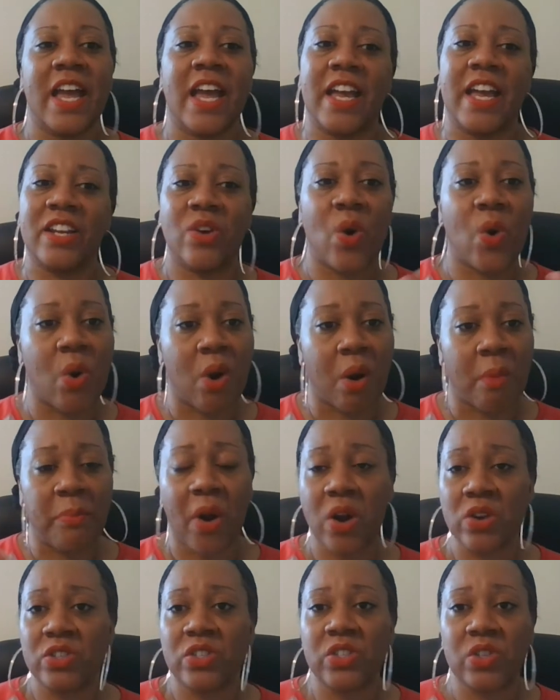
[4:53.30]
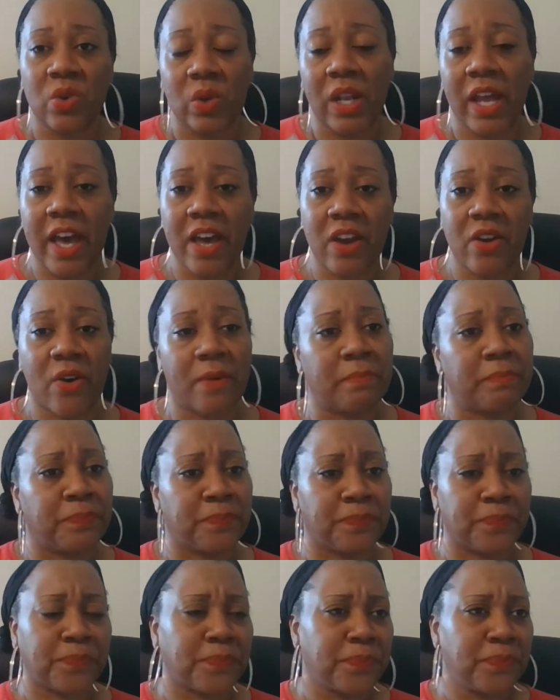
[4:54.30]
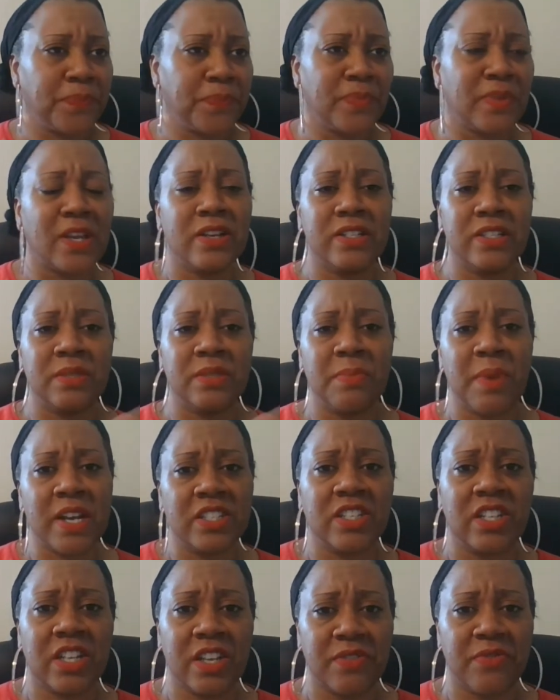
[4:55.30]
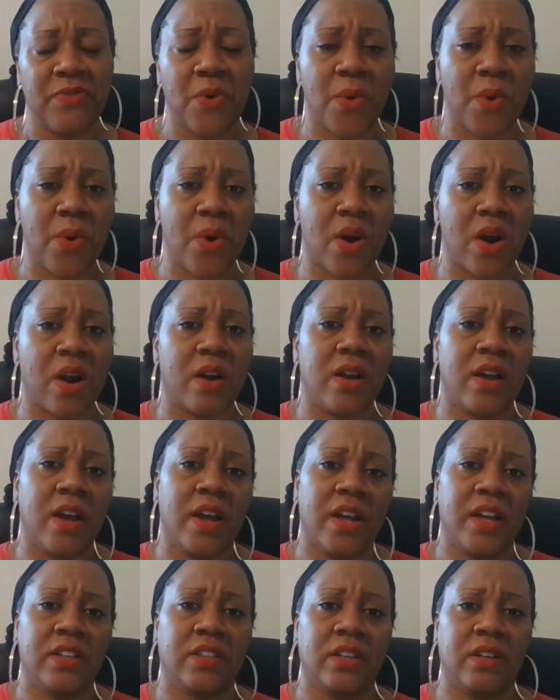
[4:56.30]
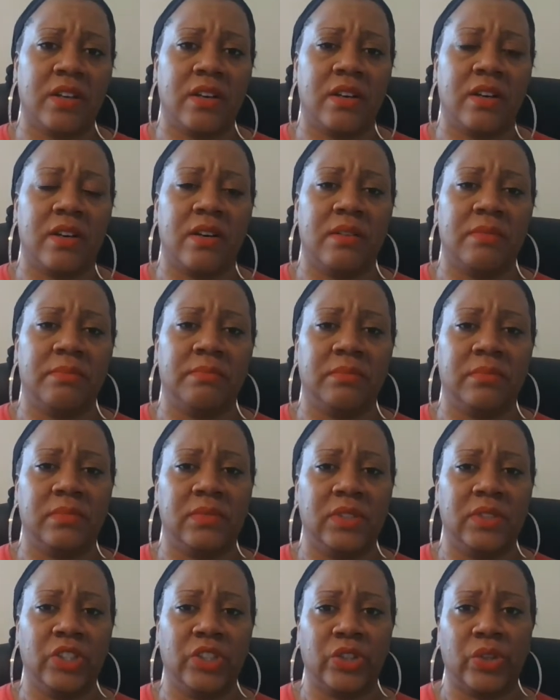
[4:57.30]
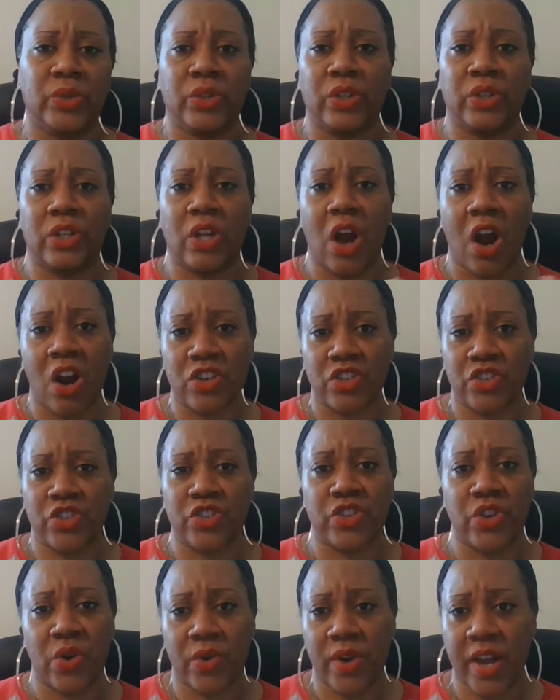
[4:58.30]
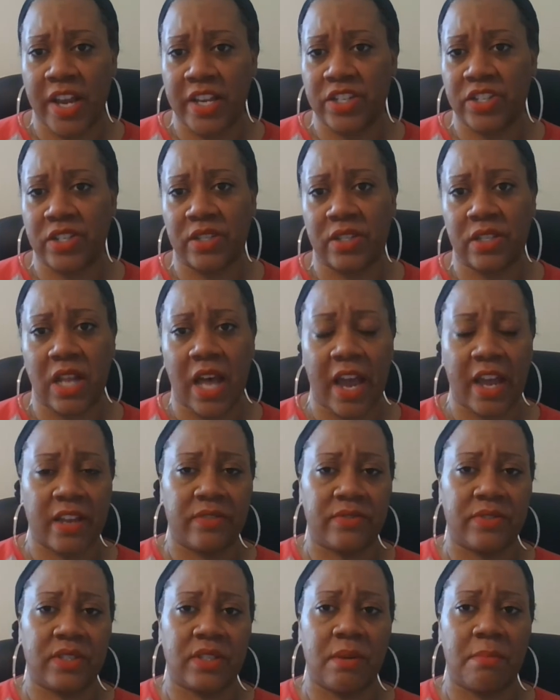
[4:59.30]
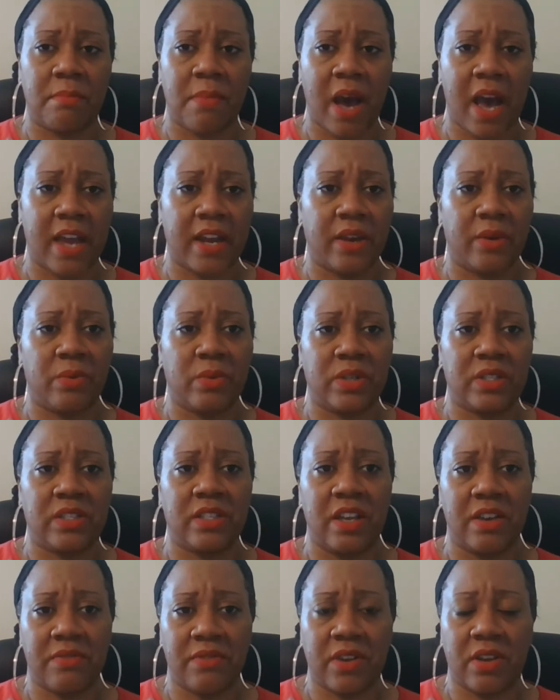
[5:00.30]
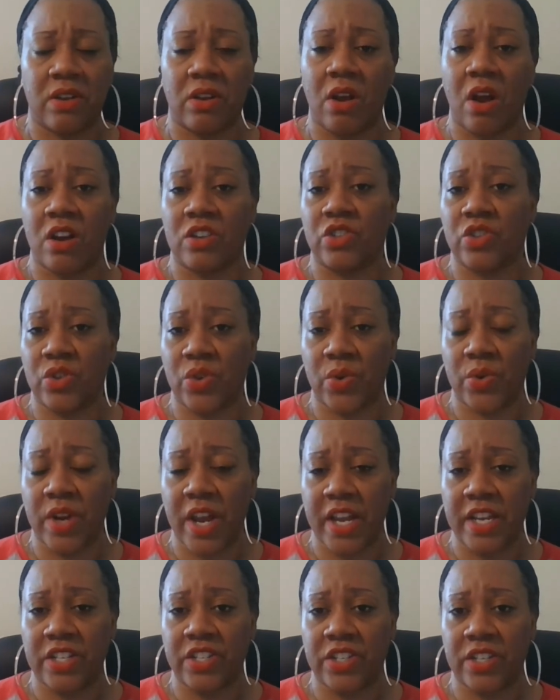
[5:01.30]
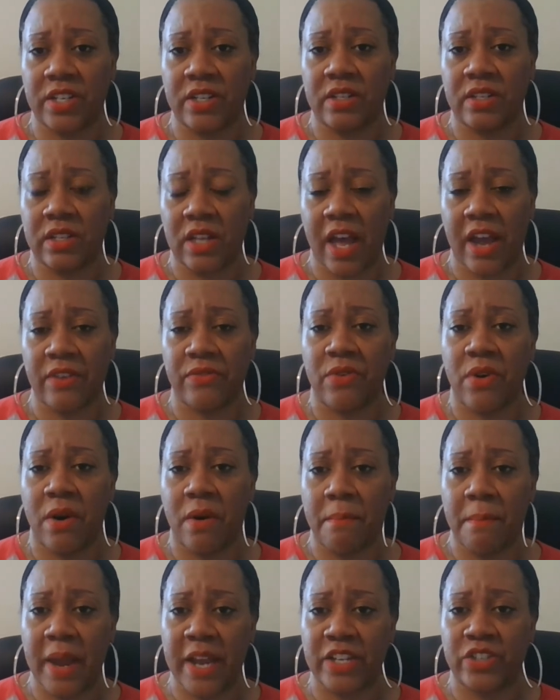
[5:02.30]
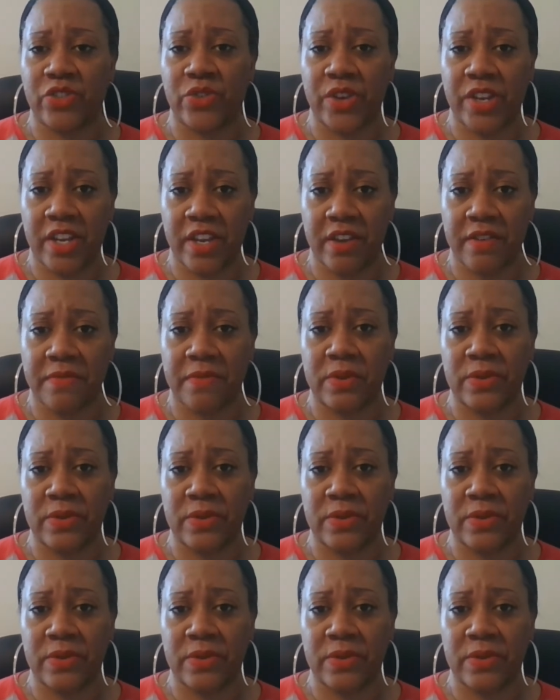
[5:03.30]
and or a personal letter, especially for the the larger donations, like if somebody was given a larger donations, like for a major gift